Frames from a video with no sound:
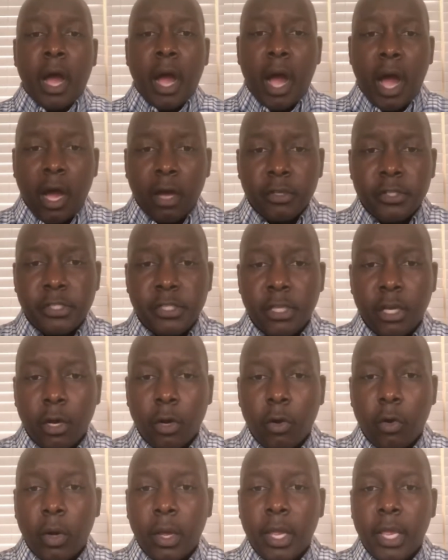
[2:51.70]

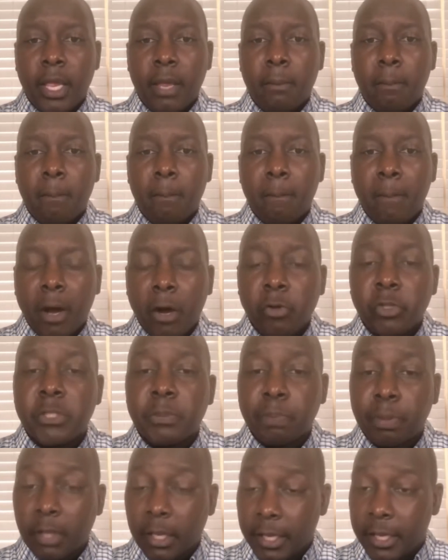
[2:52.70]
Also, in
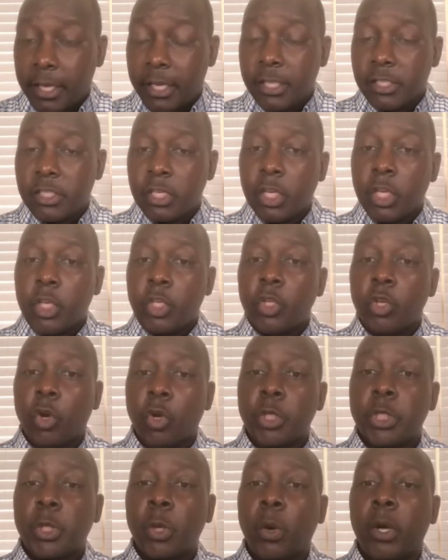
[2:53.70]
most plans,
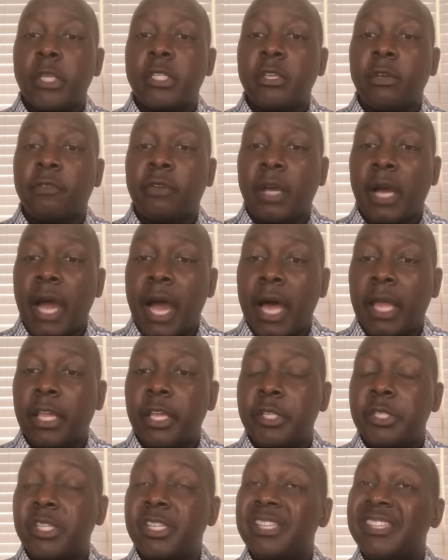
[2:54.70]
your choice of
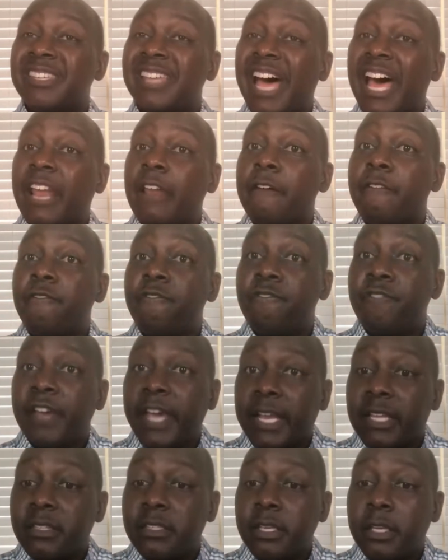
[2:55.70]
college is not
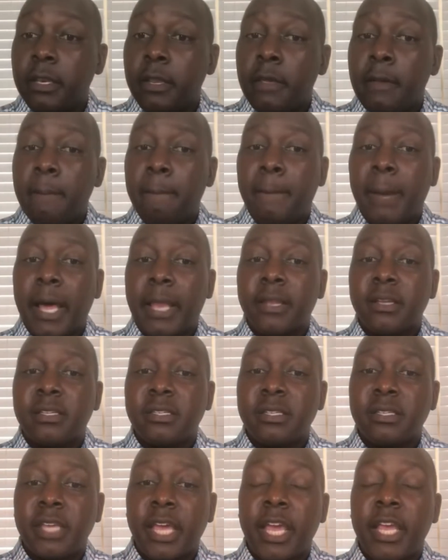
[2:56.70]
affected by the
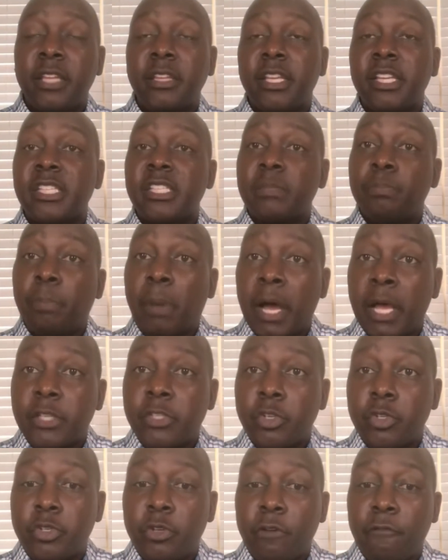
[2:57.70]
state that
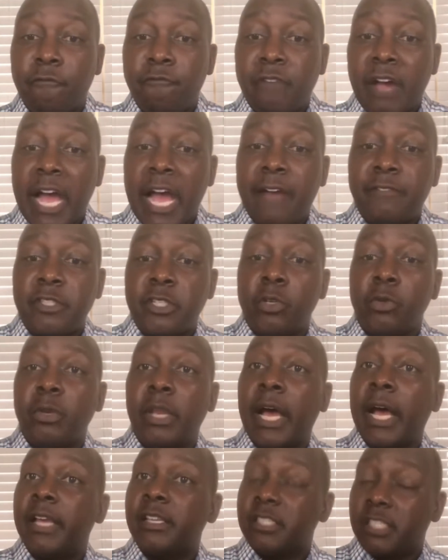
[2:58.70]
sponsored your
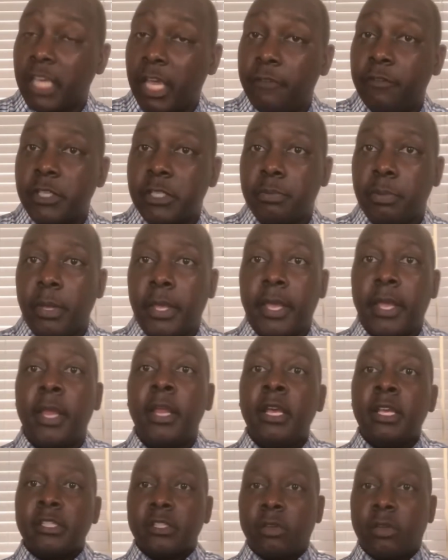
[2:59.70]
529 savings plan.
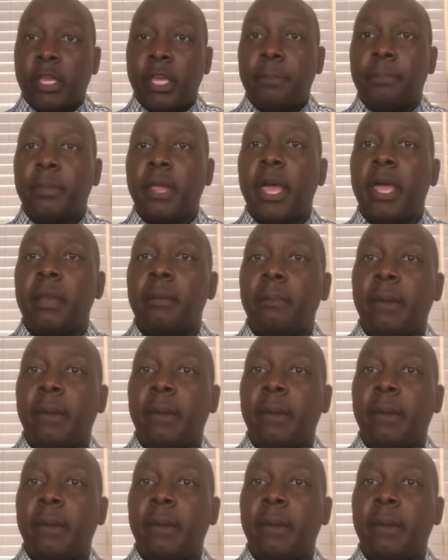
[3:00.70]
So keep that in